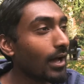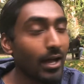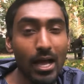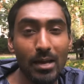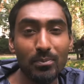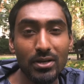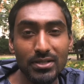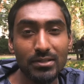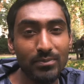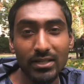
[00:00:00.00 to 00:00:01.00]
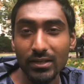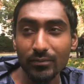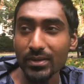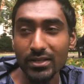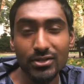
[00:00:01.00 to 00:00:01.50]
I, I personally
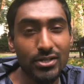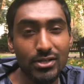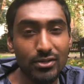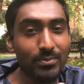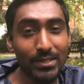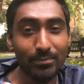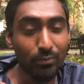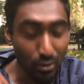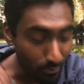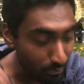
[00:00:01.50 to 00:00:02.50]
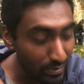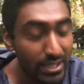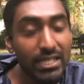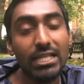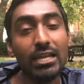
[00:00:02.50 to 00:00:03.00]
believe P S G should be
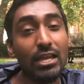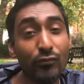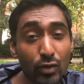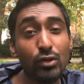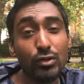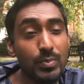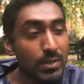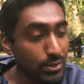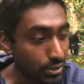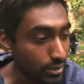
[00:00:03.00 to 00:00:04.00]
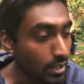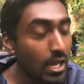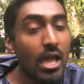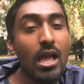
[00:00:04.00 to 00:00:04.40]
completely, if you use P S G,